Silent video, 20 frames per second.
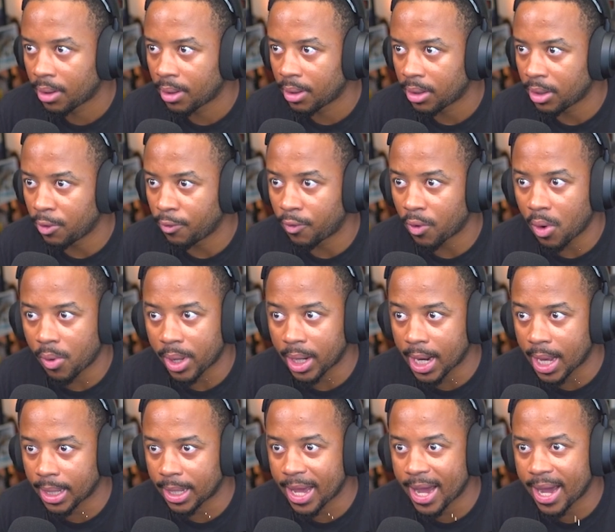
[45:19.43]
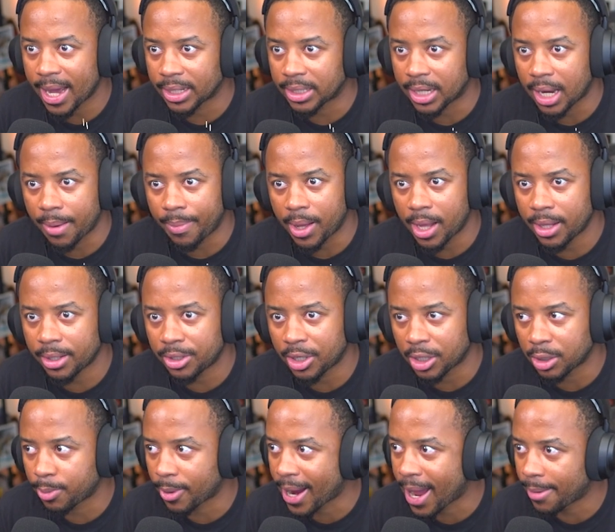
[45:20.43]
You've woken at last. I
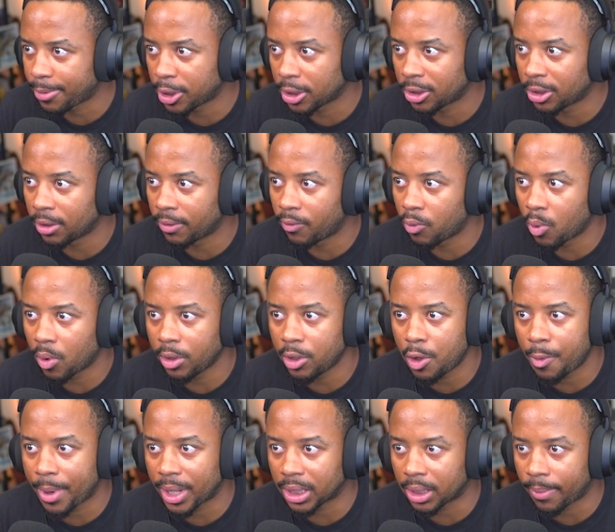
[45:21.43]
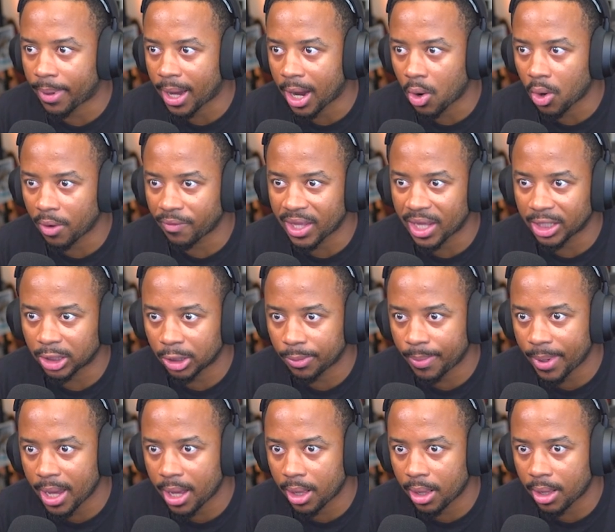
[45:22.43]
apologize. Perhaps I should have warned you about the power of that
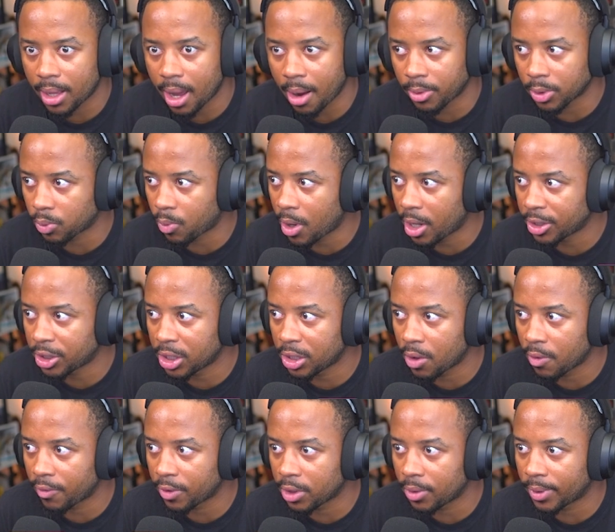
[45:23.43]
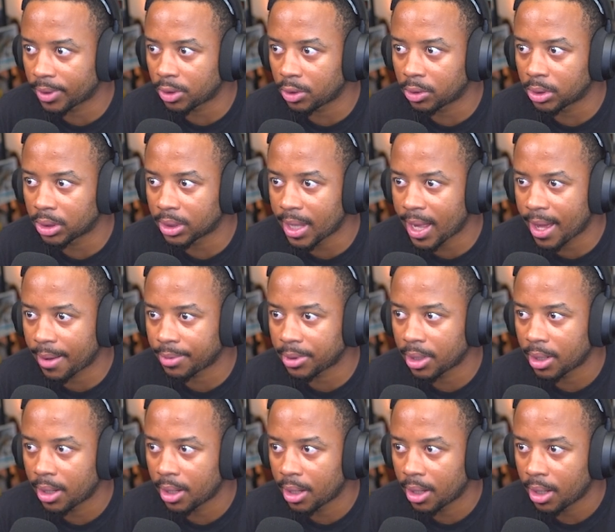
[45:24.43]
spell. I was watching over you as you slept,
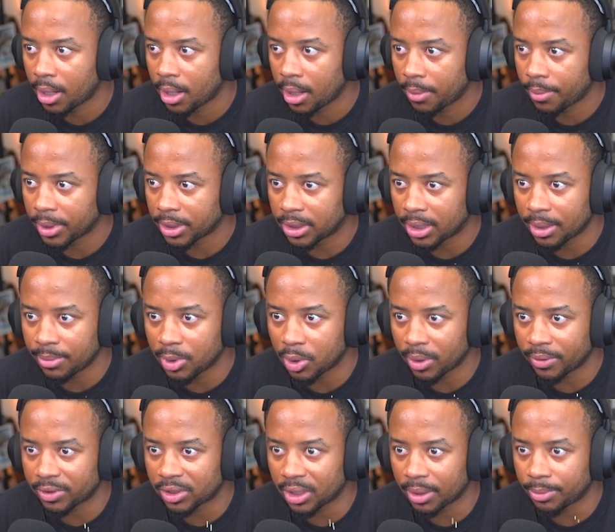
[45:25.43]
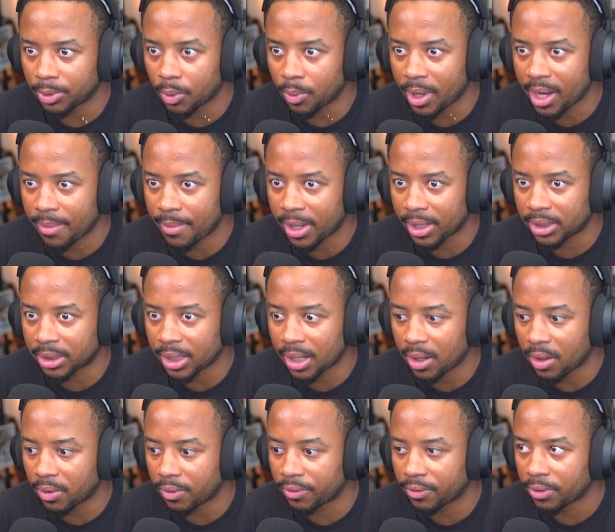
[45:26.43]
but seemed to have slipped away
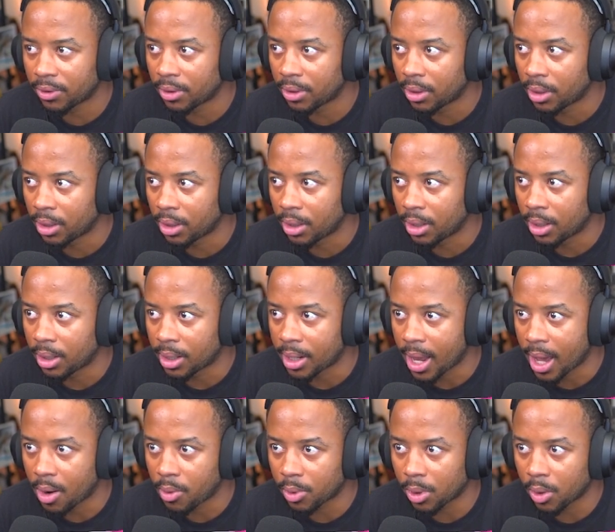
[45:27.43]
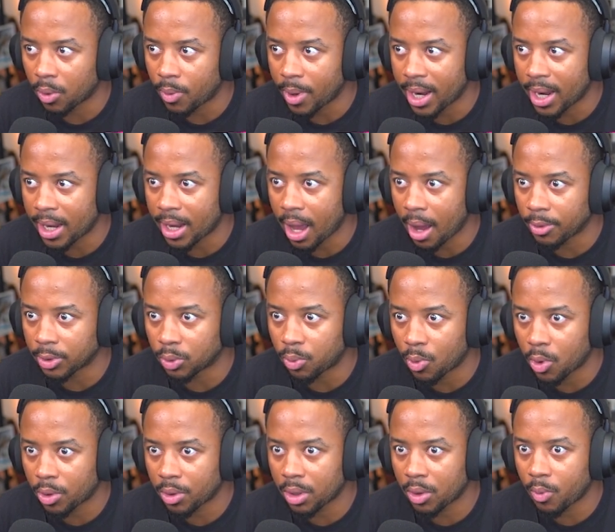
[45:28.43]
myself. Now we're awake. I was
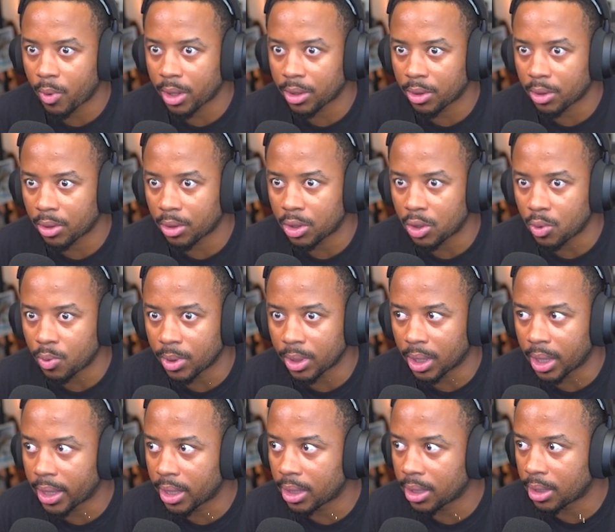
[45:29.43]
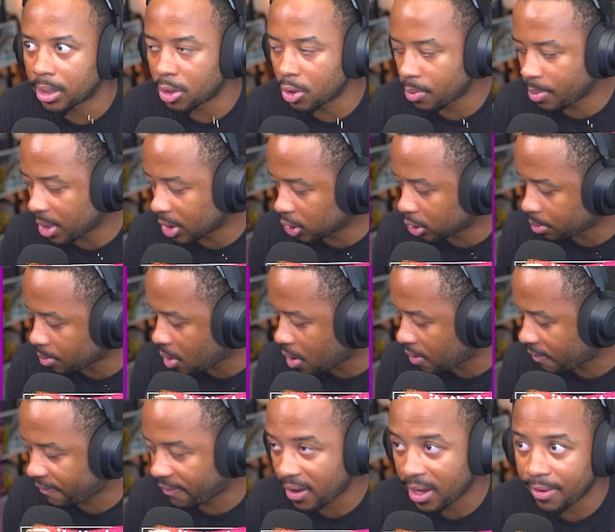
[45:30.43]
wondering whether you would do me a small
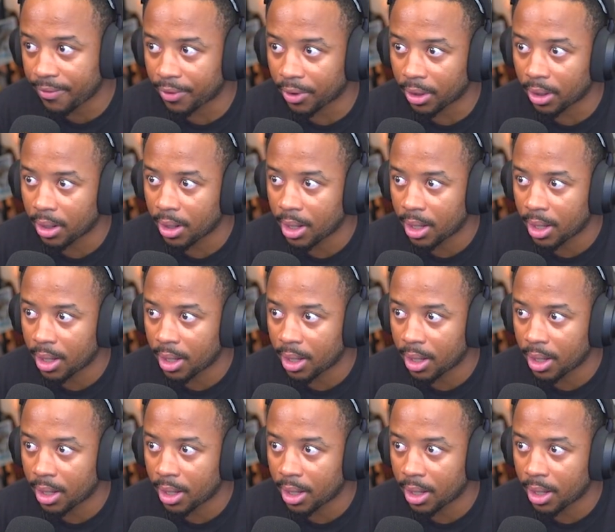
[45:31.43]
favor.